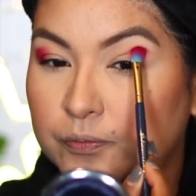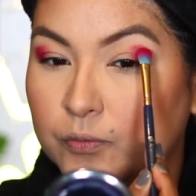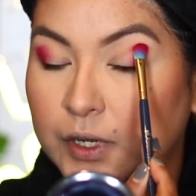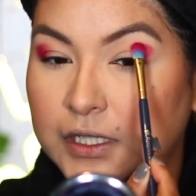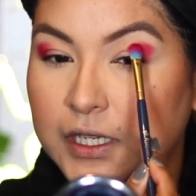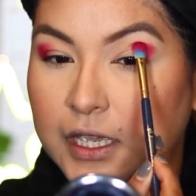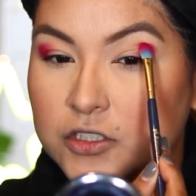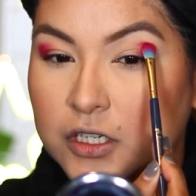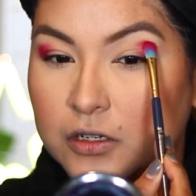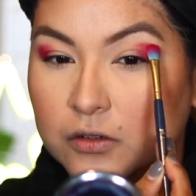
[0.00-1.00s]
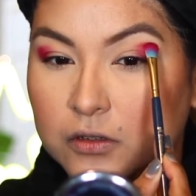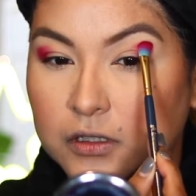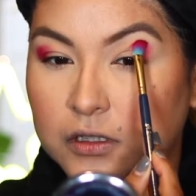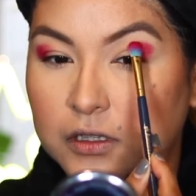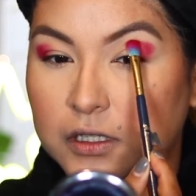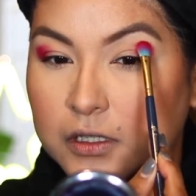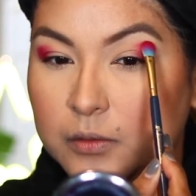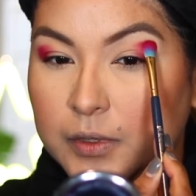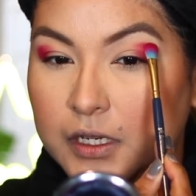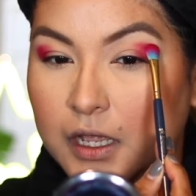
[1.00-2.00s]
bring the eyeshadow a
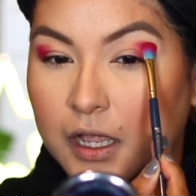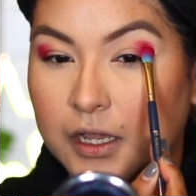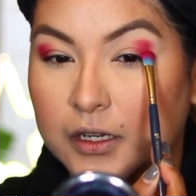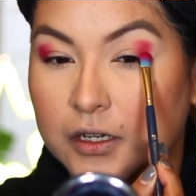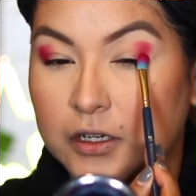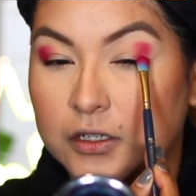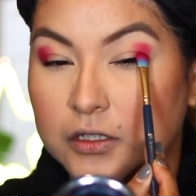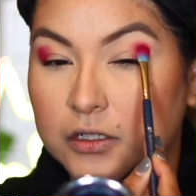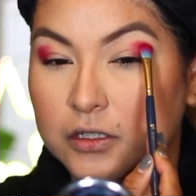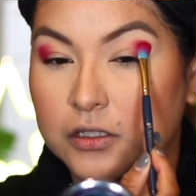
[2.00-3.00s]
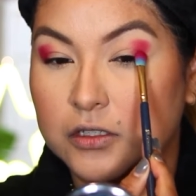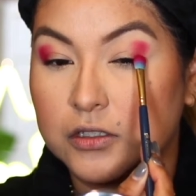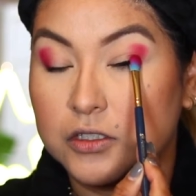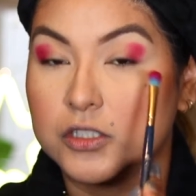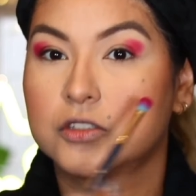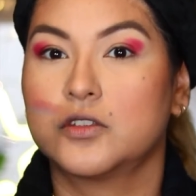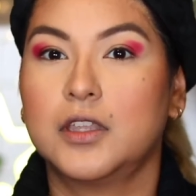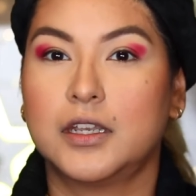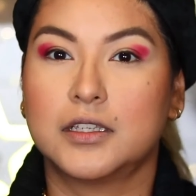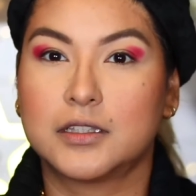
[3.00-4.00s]
little bit higher just so
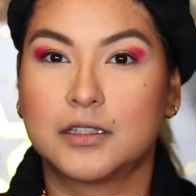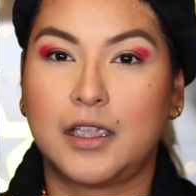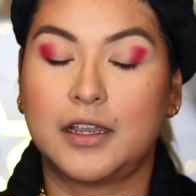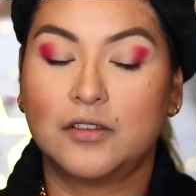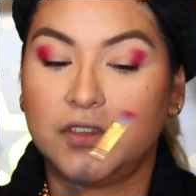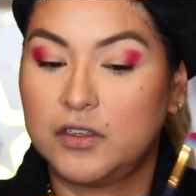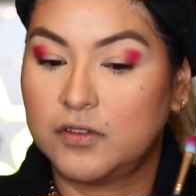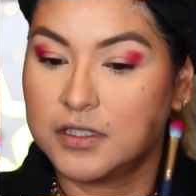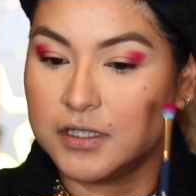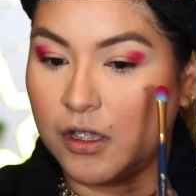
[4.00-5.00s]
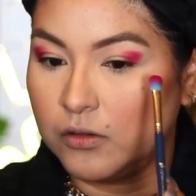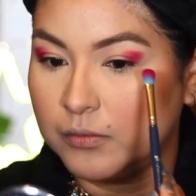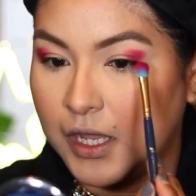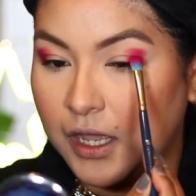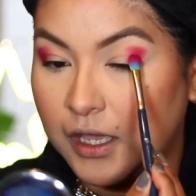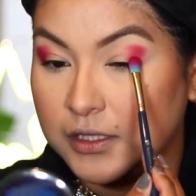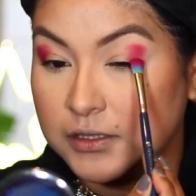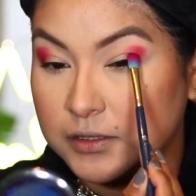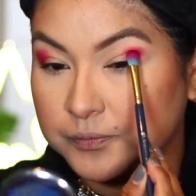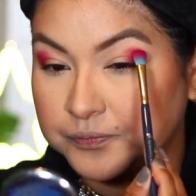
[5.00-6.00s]
that it kind of evens out my
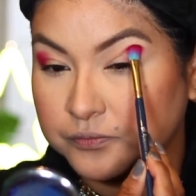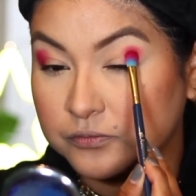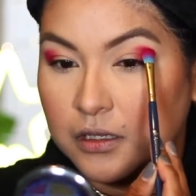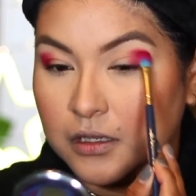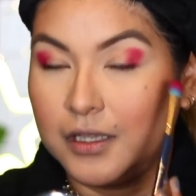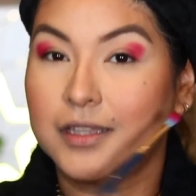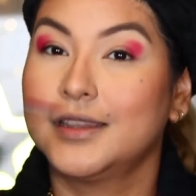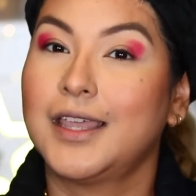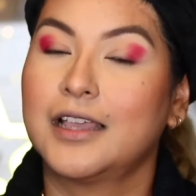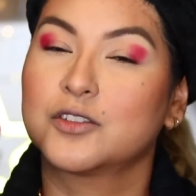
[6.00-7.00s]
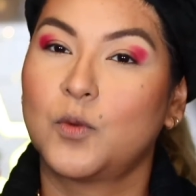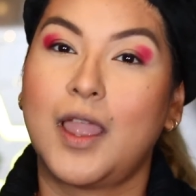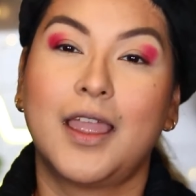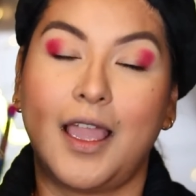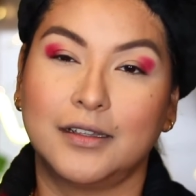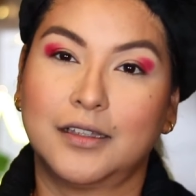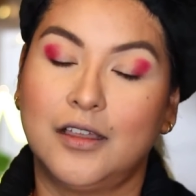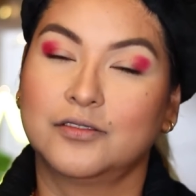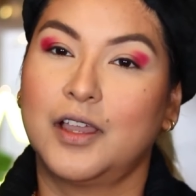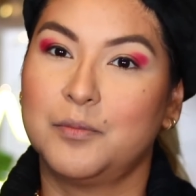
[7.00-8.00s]
eyes and that's why I
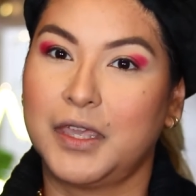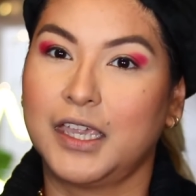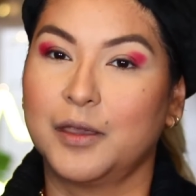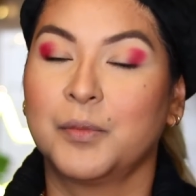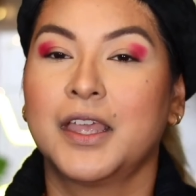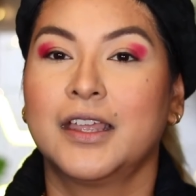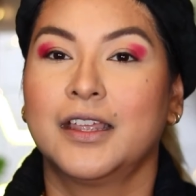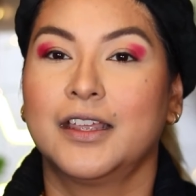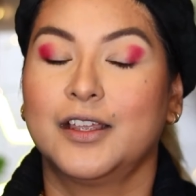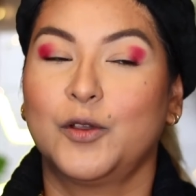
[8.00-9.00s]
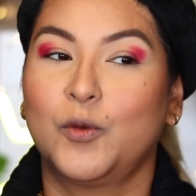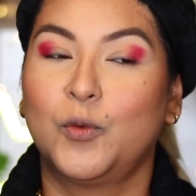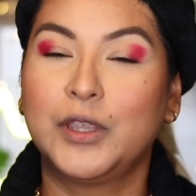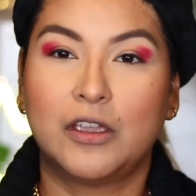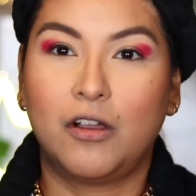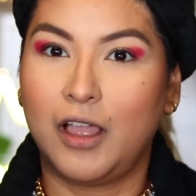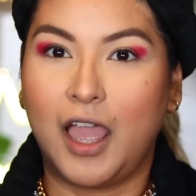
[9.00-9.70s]
love makeup we all